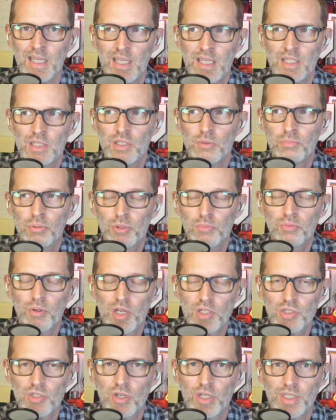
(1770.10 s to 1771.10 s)
to put
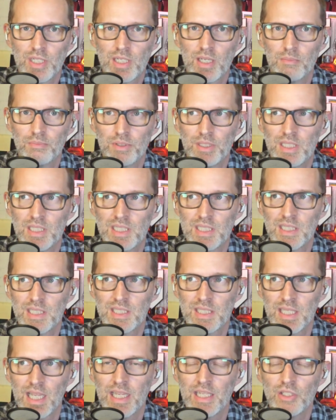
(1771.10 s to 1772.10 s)
pressure on the companies to
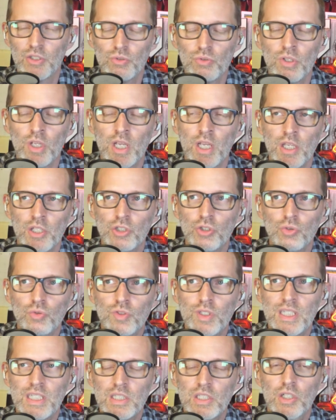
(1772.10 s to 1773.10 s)
say you you
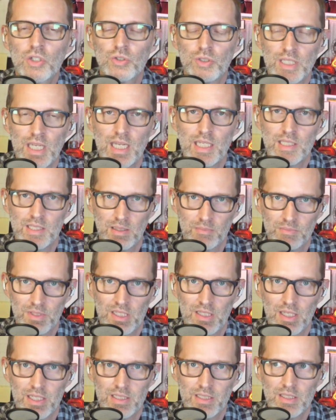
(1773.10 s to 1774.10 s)
need to create something
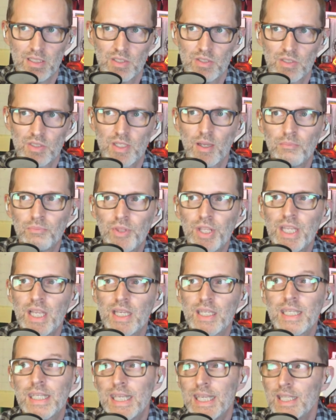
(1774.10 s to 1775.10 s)
like this something
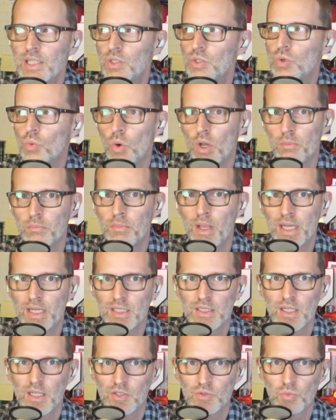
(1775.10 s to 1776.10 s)
akin to what meta
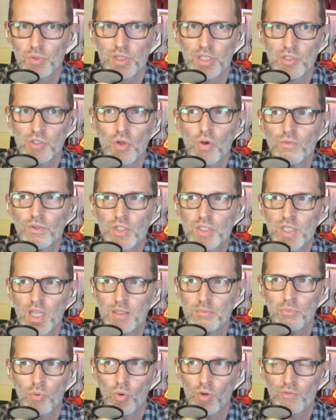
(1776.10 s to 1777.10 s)
does with its oversight
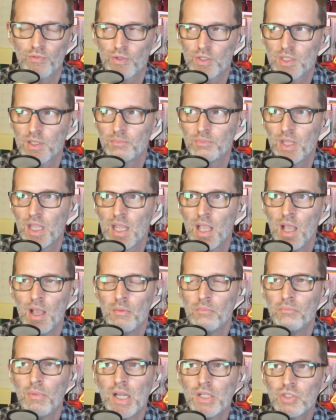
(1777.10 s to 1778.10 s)
board for something
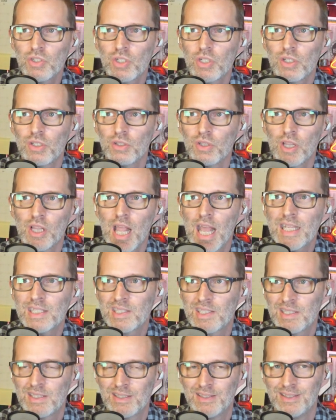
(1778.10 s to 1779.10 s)
much
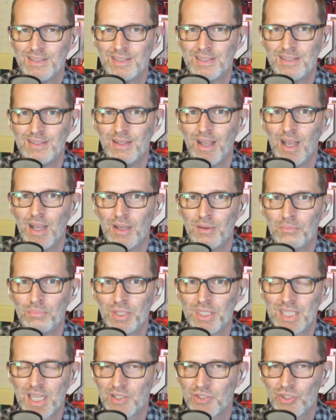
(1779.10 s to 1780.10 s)
less uh,
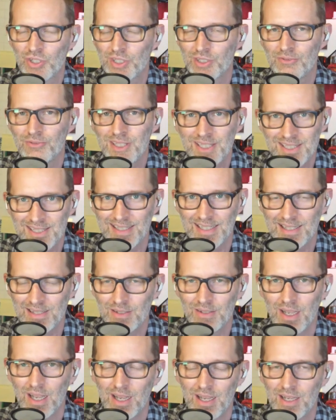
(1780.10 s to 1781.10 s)
potentially risky
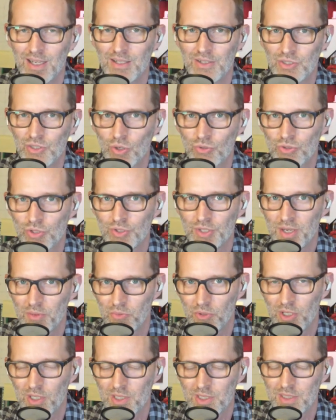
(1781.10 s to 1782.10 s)
uh, social
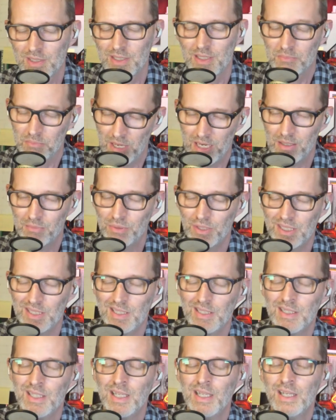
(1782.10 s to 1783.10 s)
networks in my
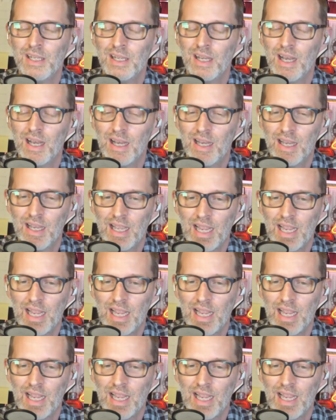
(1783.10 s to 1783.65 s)
opinion uh,